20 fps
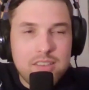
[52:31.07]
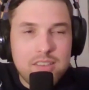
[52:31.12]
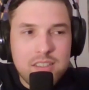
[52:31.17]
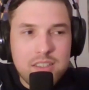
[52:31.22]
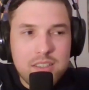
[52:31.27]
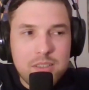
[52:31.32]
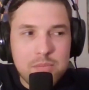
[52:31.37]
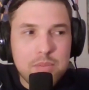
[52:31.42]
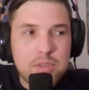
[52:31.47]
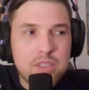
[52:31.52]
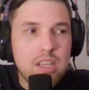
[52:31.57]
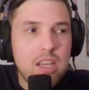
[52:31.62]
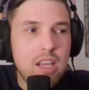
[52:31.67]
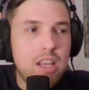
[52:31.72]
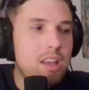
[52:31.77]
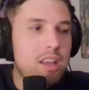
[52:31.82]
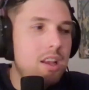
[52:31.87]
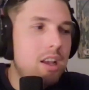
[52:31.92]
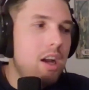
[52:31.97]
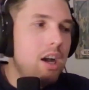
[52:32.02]
Tibbs
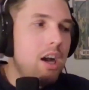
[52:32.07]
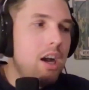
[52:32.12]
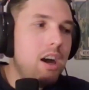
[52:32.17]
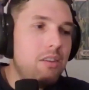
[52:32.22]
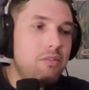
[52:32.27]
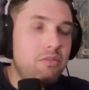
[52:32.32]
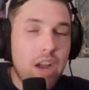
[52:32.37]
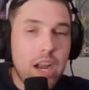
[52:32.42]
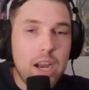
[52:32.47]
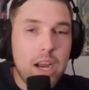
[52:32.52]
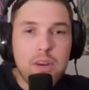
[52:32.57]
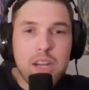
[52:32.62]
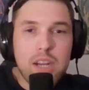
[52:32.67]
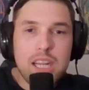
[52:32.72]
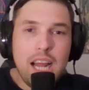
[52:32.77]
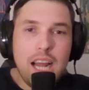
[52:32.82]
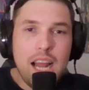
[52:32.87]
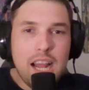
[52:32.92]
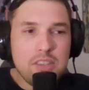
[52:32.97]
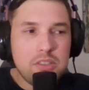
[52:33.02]
firing,
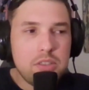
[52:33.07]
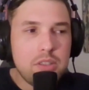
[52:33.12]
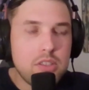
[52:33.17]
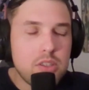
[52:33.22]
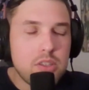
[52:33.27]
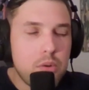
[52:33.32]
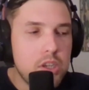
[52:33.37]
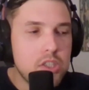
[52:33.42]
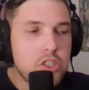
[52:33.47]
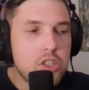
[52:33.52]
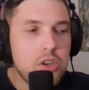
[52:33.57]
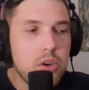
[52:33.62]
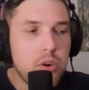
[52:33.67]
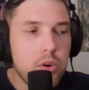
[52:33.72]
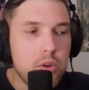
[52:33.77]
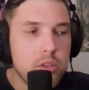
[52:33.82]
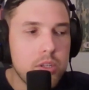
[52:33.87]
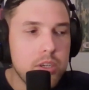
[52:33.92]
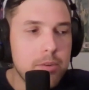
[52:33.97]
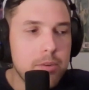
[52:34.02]
and I asked you this question
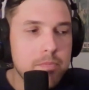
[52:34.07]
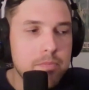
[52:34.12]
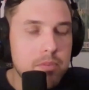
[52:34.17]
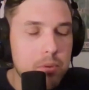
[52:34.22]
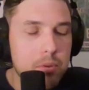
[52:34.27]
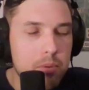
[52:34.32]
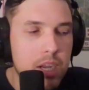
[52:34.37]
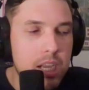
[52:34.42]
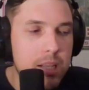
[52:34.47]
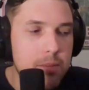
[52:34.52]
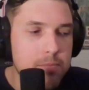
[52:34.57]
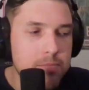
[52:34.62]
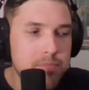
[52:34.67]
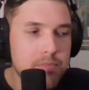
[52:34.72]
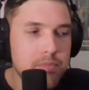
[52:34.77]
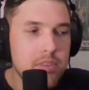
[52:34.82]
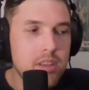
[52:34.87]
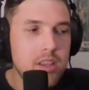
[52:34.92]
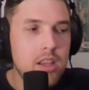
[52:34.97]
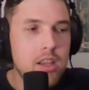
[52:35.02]
earlier, right?
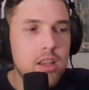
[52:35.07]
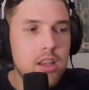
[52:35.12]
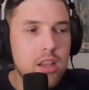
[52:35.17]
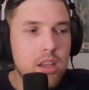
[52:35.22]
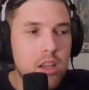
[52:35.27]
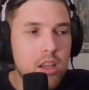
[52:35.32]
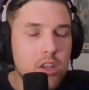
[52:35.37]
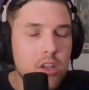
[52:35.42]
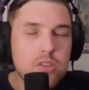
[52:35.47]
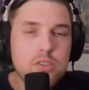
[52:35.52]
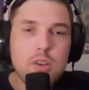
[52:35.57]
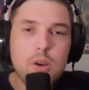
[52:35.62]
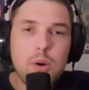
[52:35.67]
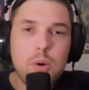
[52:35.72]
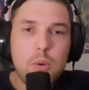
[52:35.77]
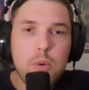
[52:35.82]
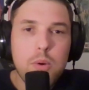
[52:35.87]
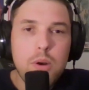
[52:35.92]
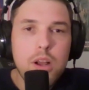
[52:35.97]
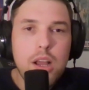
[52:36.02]

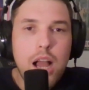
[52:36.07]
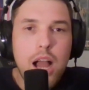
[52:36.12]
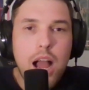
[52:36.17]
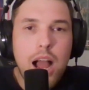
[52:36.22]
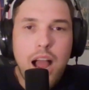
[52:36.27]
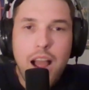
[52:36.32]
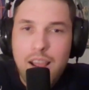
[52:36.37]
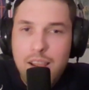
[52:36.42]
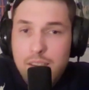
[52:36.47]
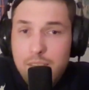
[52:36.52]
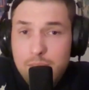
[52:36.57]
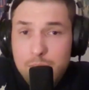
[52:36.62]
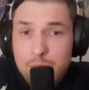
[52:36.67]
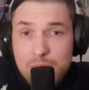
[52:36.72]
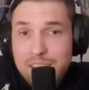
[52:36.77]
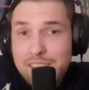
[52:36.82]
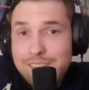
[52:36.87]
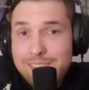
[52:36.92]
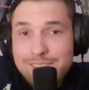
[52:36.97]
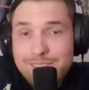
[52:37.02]
So, I
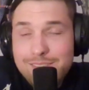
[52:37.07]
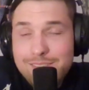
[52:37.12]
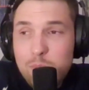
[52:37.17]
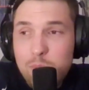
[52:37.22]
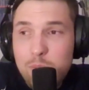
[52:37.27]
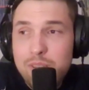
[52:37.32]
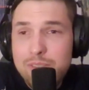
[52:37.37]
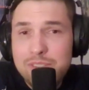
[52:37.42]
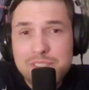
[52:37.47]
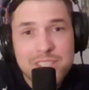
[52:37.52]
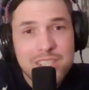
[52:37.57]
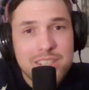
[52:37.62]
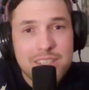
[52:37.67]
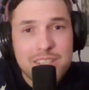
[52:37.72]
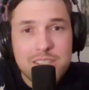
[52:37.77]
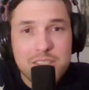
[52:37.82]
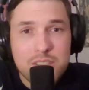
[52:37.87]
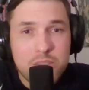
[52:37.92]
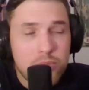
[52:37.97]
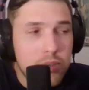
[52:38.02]
mean, we've seen
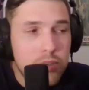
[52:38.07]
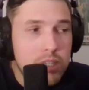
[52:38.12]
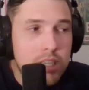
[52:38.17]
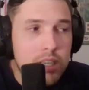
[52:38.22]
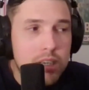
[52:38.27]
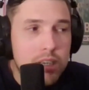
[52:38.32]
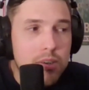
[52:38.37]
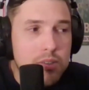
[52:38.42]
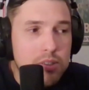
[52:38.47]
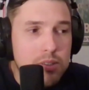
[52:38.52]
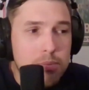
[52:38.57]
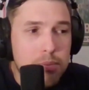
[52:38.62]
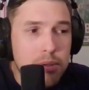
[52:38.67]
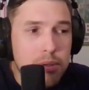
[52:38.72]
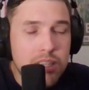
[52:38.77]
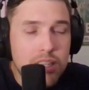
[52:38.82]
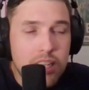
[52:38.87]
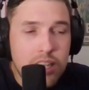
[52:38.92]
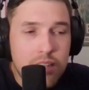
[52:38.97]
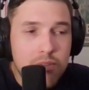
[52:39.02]
this for years,
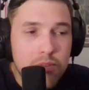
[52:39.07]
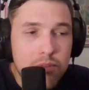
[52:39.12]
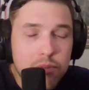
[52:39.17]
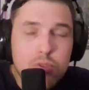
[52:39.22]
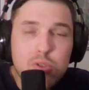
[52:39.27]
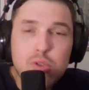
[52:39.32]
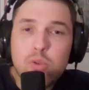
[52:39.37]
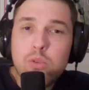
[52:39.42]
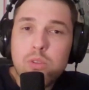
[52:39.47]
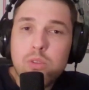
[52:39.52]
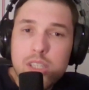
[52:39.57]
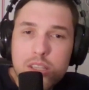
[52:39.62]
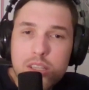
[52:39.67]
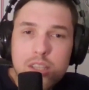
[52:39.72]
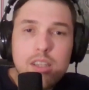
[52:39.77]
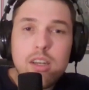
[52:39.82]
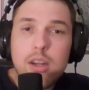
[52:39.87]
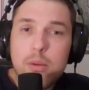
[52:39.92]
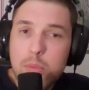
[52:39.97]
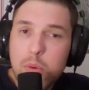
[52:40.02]
but if truly
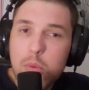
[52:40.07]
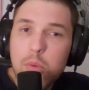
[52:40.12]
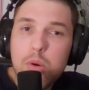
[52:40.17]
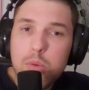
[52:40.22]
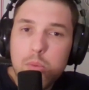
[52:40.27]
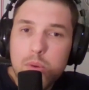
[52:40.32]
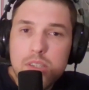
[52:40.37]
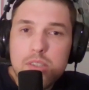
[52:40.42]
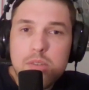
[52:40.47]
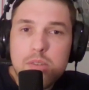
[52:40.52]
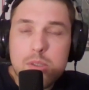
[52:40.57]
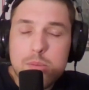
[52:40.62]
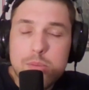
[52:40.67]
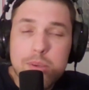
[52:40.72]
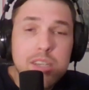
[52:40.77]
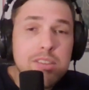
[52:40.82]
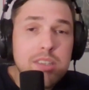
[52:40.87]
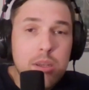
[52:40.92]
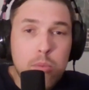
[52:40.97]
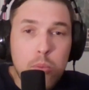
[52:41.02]
the number one reason was
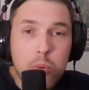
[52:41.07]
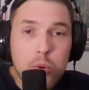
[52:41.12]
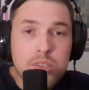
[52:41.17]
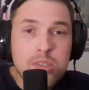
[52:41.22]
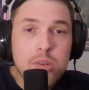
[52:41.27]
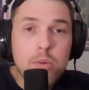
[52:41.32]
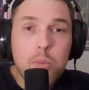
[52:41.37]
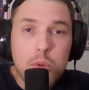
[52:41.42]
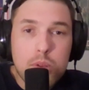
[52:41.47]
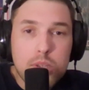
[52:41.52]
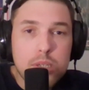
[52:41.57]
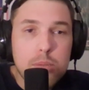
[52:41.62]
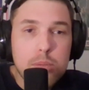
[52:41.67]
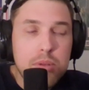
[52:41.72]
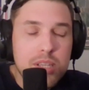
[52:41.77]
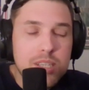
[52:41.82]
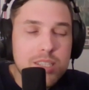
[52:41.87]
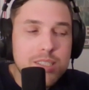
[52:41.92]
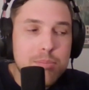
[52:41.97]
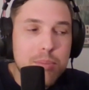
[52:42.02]
because he wasn't willing to
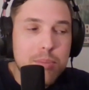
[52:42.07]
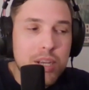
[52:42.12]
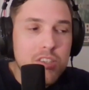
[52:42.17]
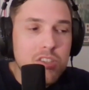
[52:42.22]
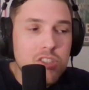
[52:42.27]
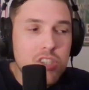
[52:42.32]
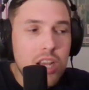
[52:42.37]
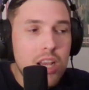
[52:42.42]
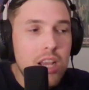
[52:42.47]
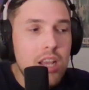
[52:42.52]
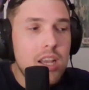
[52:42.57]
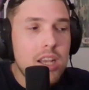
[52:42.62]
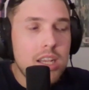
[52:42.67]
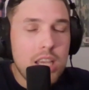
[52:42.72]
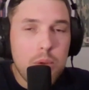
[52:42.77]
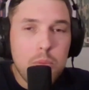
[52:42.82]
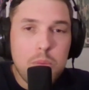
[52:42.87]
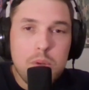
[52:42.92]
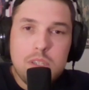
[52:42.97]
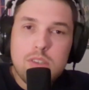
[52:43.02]
play his bench,
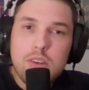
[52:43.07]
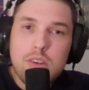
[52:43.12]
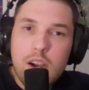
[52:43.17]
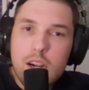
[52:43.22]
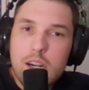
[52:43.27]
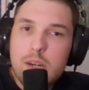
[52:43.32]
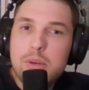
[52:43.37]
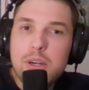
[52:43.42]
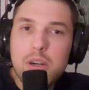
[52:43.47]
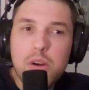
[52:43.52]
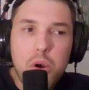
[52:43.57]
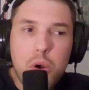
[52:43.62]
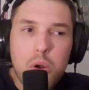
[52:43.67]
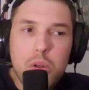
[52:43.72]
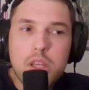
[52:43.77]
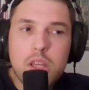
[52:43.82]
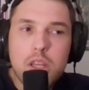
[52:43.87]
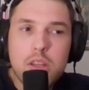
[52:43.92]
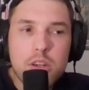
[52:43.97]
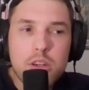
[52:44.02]
can we talk about all
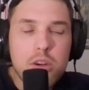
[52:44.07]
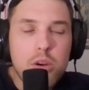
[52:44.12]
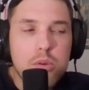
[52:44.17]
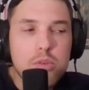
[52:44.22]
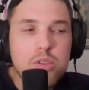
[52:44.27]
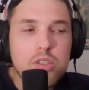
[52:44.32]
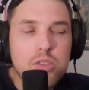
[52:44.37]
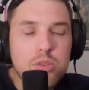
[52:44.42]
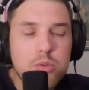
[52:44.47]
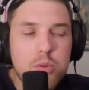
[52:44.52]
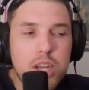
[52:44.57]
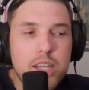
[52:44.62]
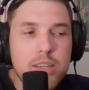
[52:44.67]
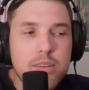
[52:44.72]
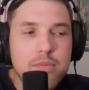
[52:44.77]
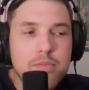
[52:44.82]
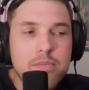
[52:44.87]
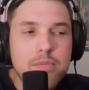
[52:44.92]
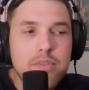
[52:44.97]
the other coaches, right,